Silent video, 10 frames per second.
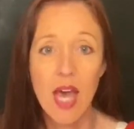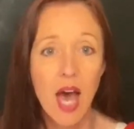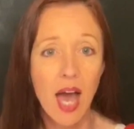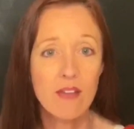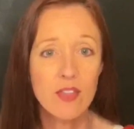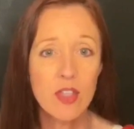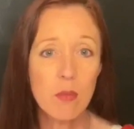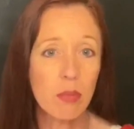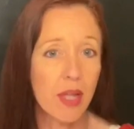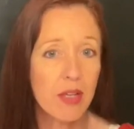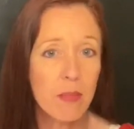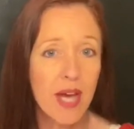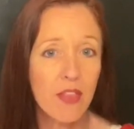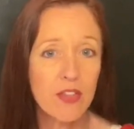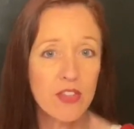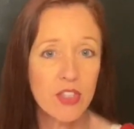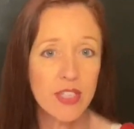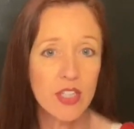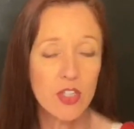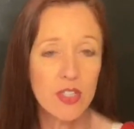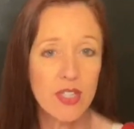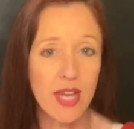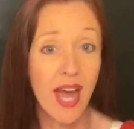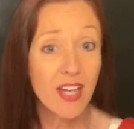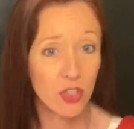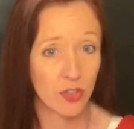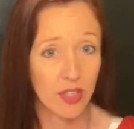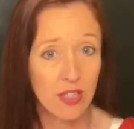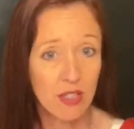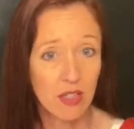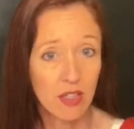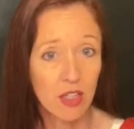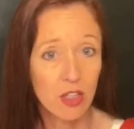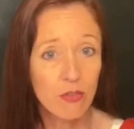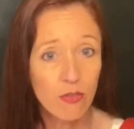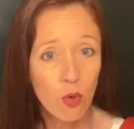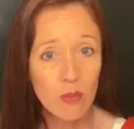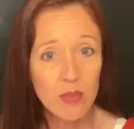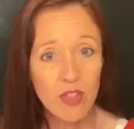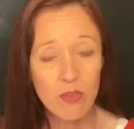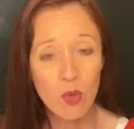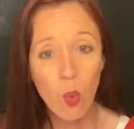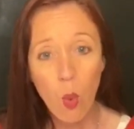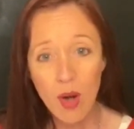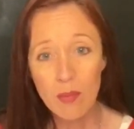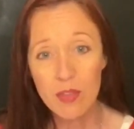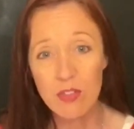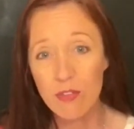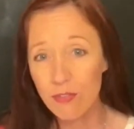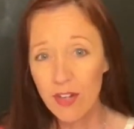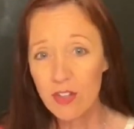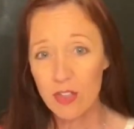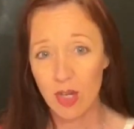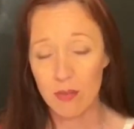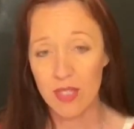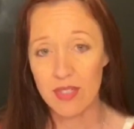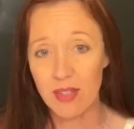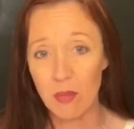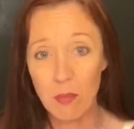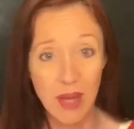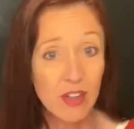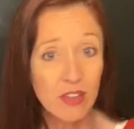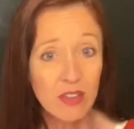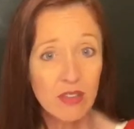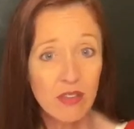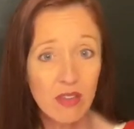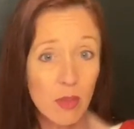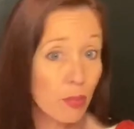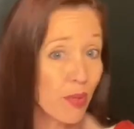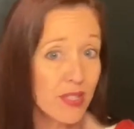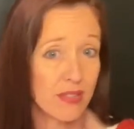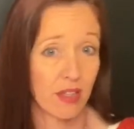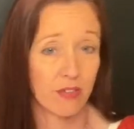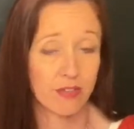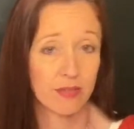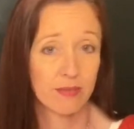I've seen the bloodbath installations that actually conform to the requirements of the Firestop detail better than the pretty stuff.